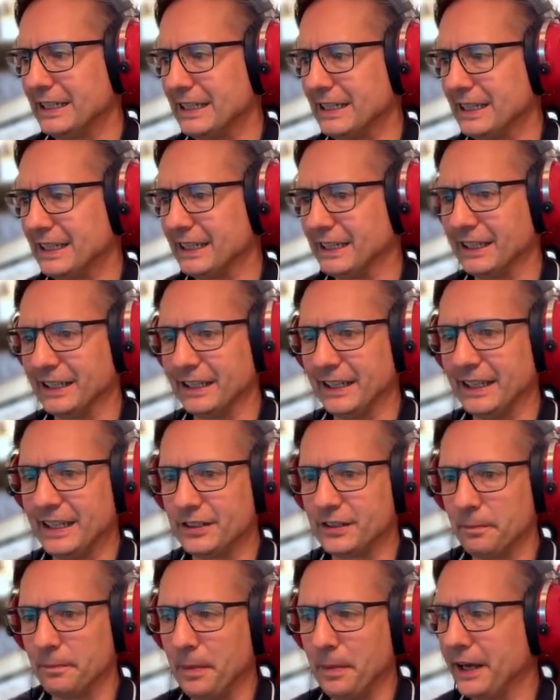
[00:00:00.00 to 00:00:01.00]
that
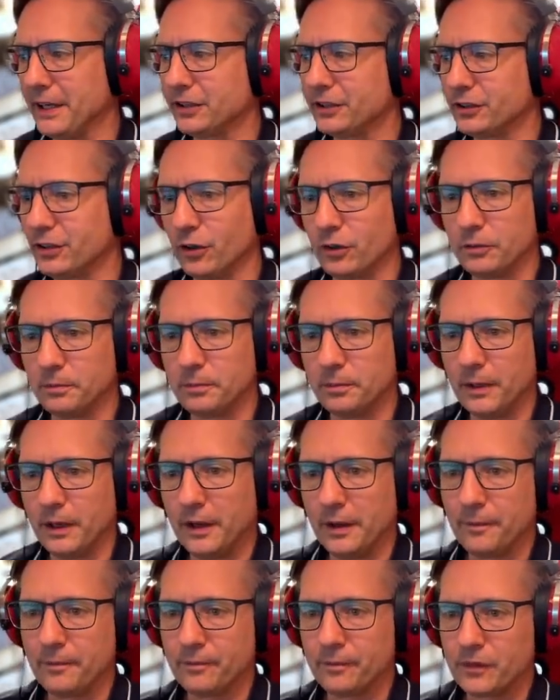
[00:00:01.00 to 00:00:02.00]
these are based on,
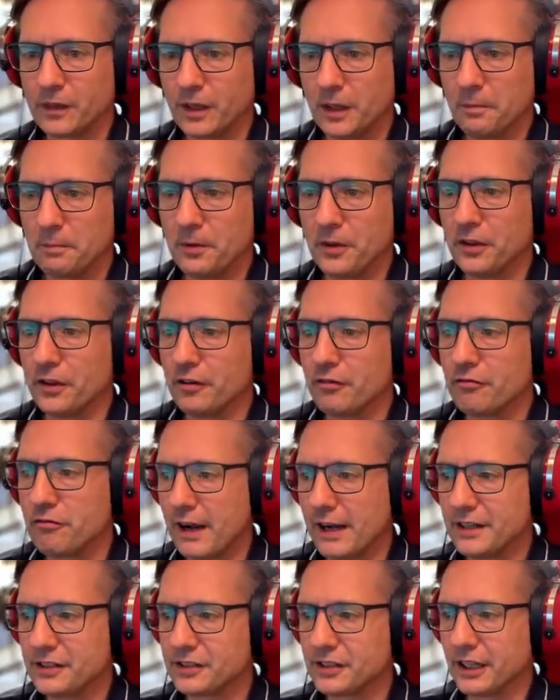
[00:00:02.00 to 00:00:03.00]
but the
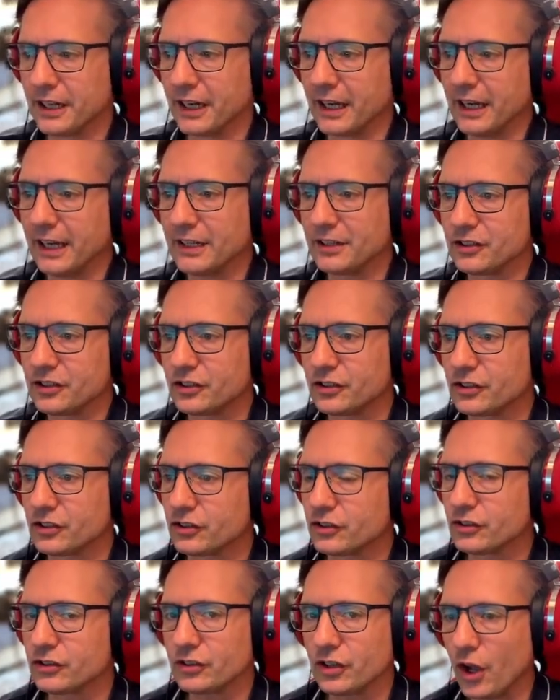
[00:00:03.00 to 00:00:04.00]
racing is
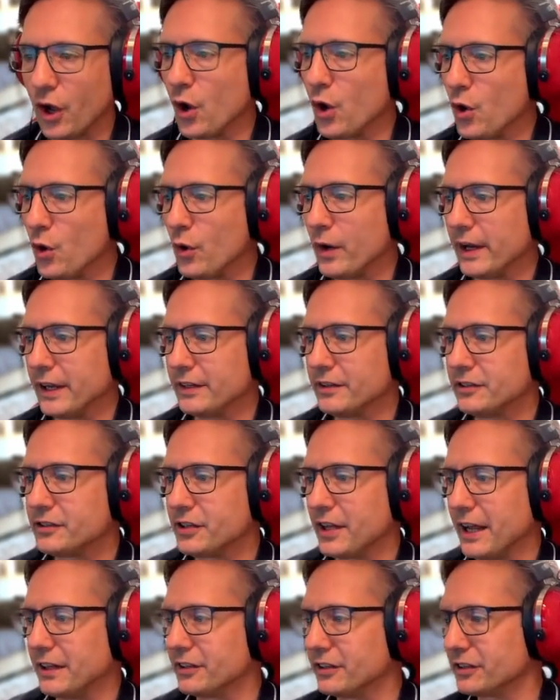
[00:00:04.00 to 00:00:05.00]
so
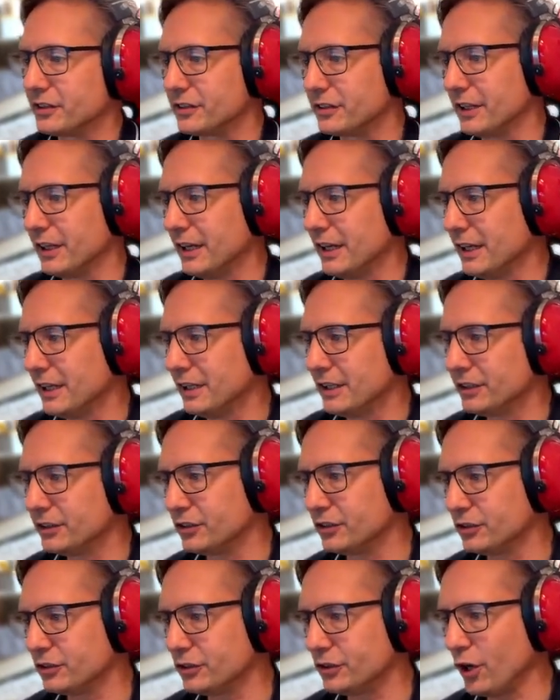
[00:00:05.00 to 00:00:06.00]
intense,
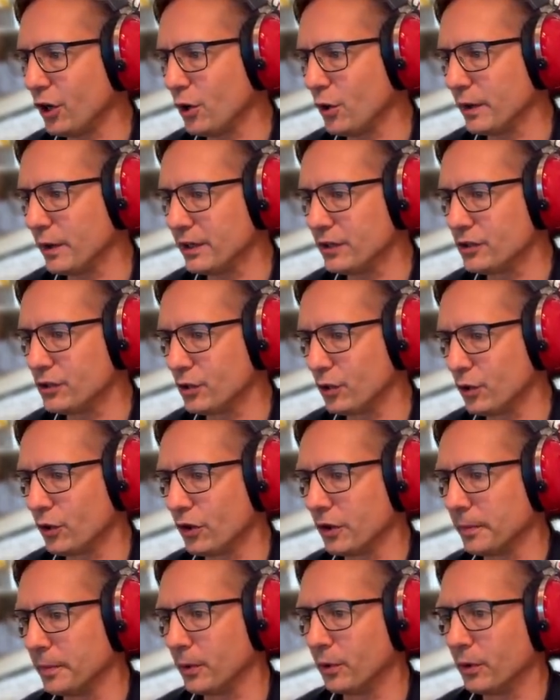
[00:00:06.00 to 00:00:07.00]
so
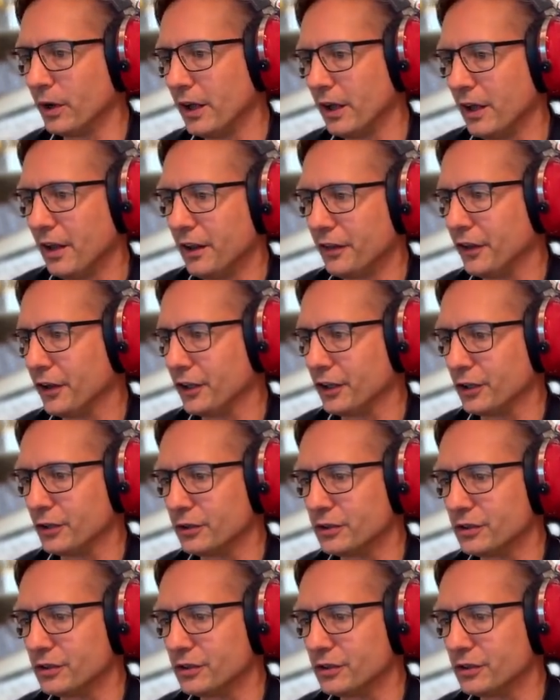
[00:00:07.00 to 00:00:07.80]
enjoyable that your